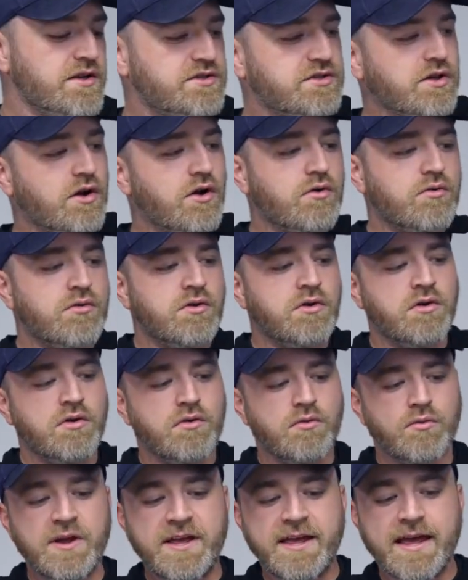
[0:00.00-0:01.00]
So
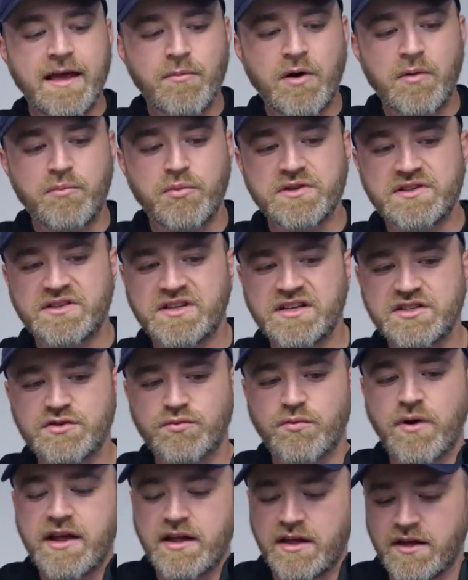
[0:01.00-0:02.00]
we came up with this right